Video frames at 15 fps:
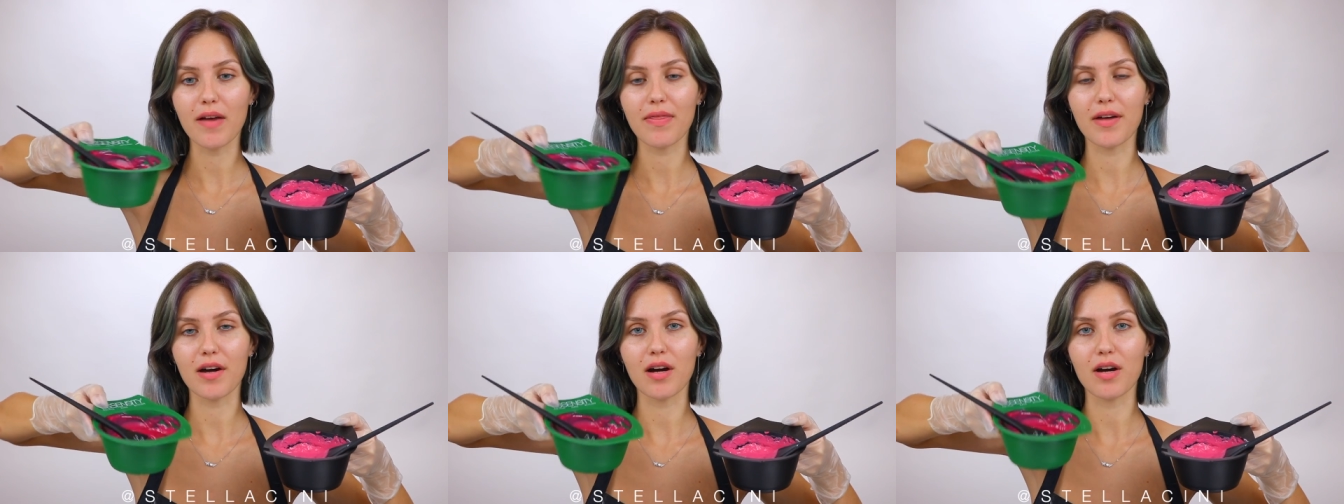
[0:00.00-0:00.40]

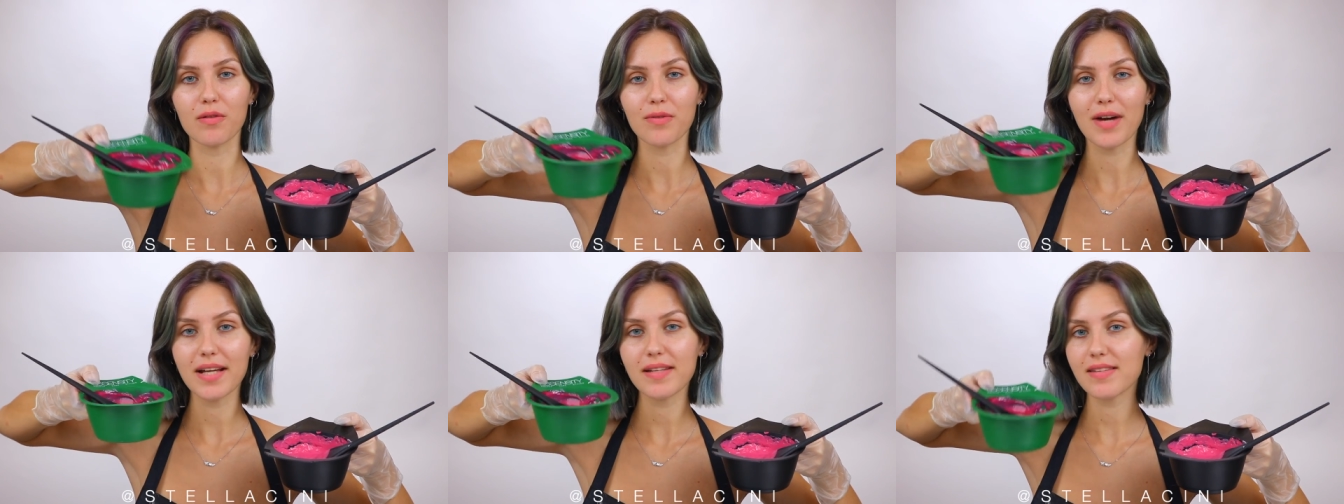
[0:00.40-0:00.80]
the
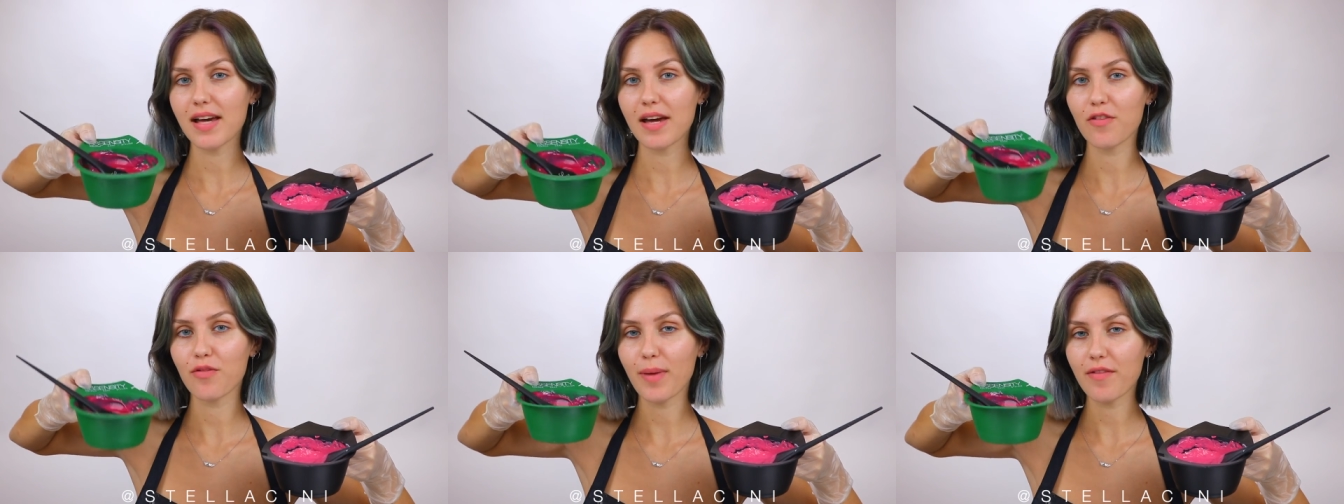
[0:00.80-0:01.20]
right
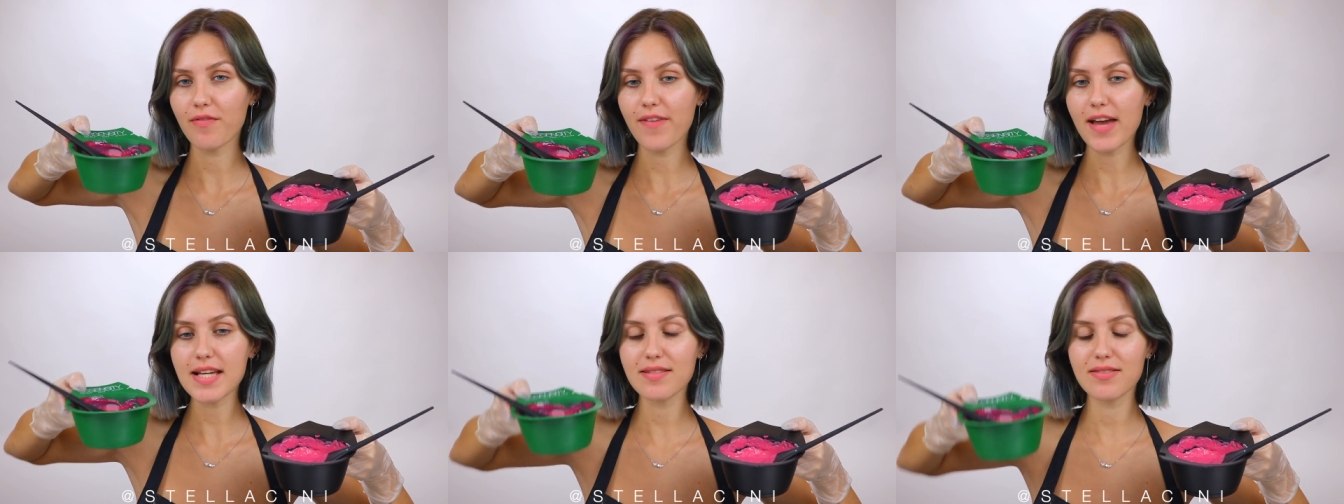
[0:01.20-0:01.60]
side of my
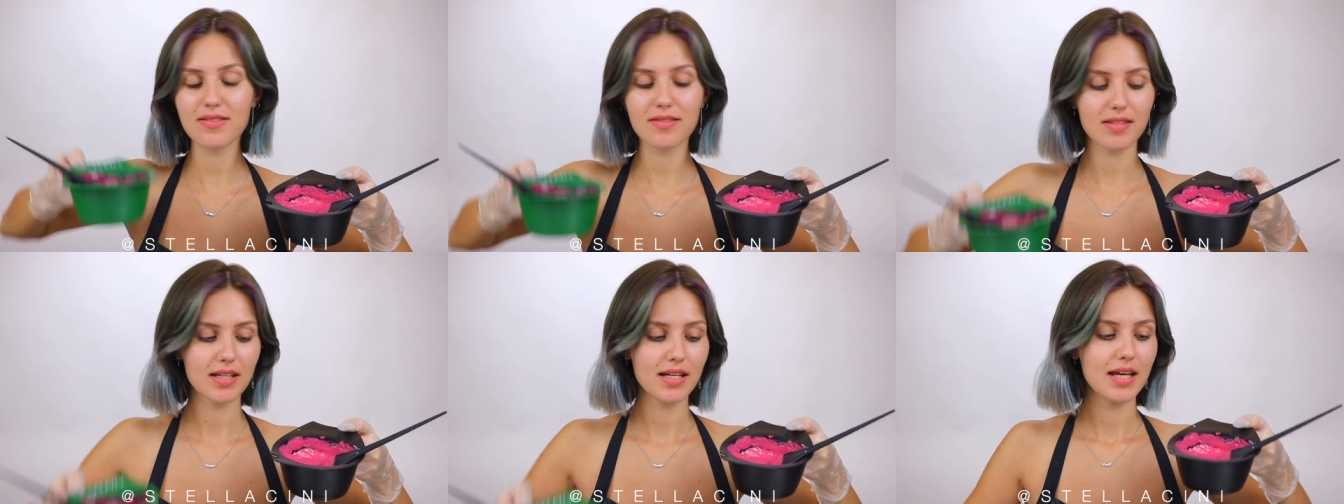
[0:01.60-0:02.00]
face